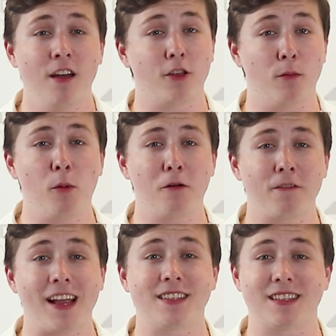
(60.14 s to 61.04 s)
The mobile
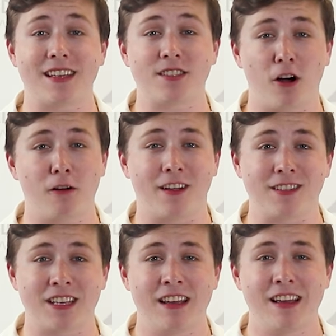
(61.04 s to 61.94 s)
phase is a
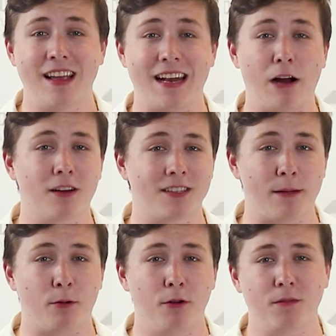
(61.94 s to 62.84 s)
solvent. In our
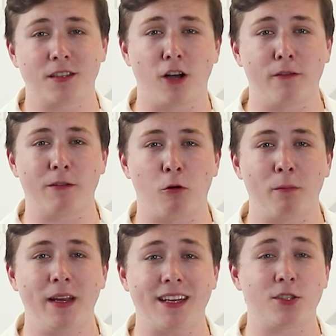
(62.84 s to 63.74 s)
example, the solvent will
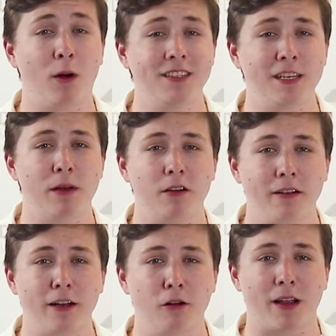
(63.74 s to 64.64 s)
be a 20
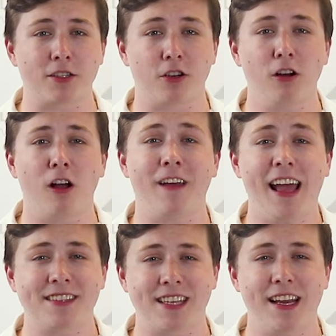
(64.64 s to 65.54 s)
milliliter mixture of
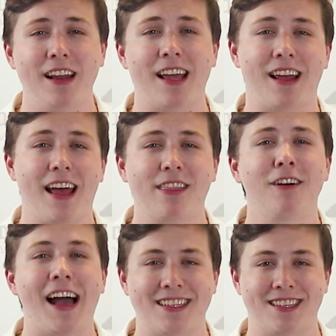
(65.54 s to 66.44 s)
hexane and
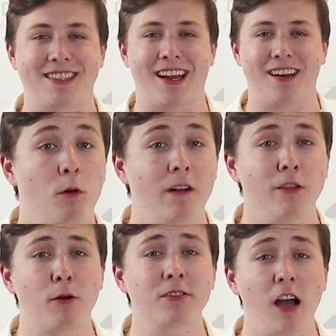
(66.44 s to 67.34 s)
ethyl acetate. One of
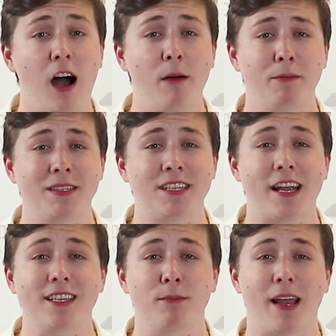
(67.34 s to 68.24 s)
the most common
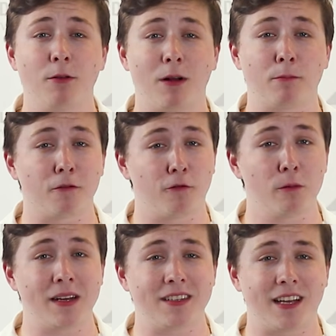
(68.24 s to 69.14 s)
mistakes made when
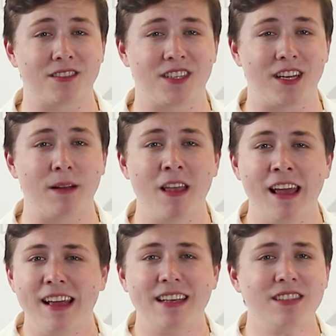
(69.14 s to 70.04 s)
performing TLC
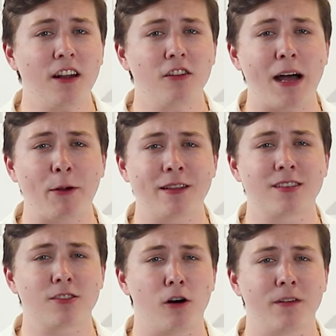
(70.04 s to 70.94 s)
is not allowing the
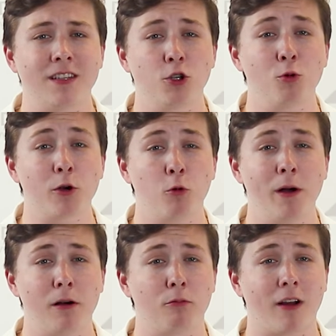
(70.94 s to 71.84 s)
solvent to
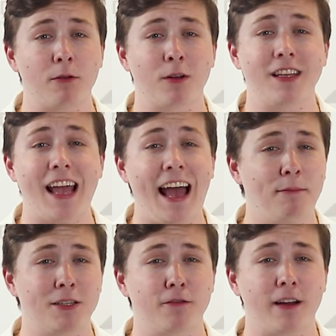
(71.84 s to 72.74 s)
equilibrate with the
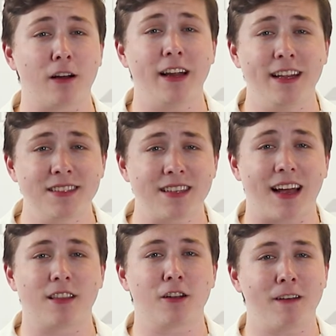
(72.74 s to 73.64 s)
atmosphere
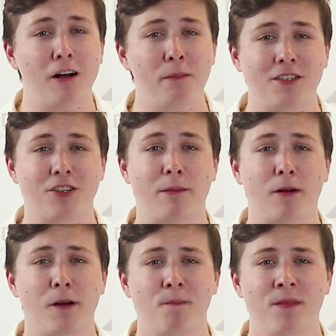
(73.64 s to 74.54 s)
inside the developing chamber.